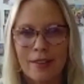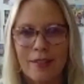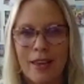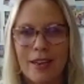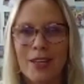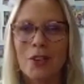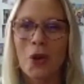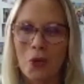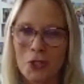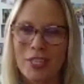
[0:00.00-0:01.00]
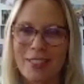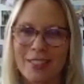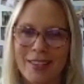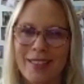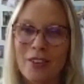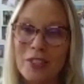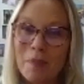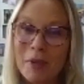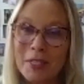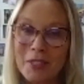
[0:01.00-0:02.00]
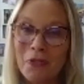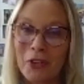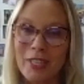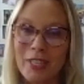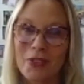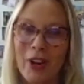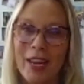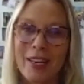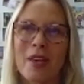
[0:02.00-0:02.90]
they need coaches. And there's a big difference, right?